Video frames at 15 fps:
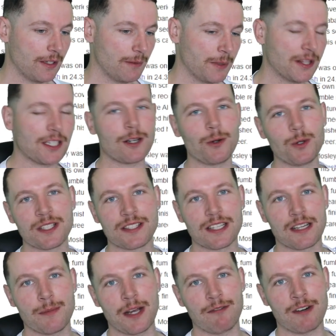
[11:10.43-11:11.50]
But the coolest
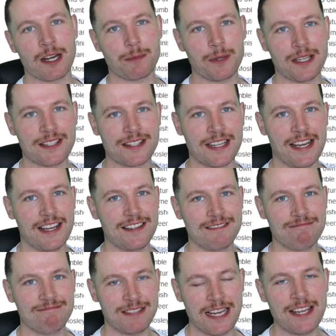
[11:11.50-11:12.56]
thing about rugby is that,
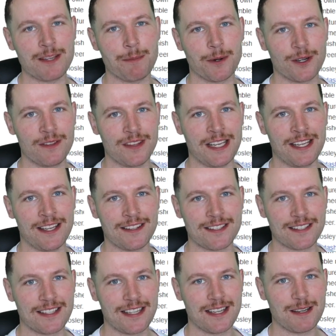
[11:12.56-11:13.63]
yeah, you put in the
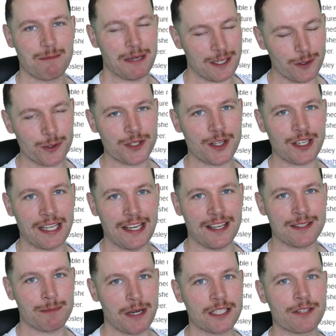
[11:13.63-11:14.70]
hits, but you also get
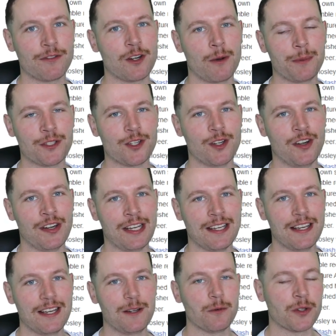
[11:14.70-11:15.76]
as much of an
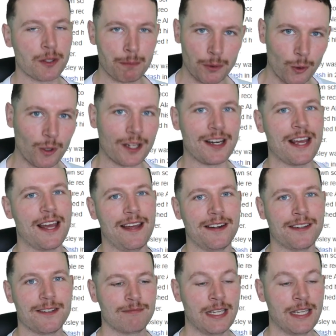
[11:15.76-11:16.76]
opportunity with the ball in hand.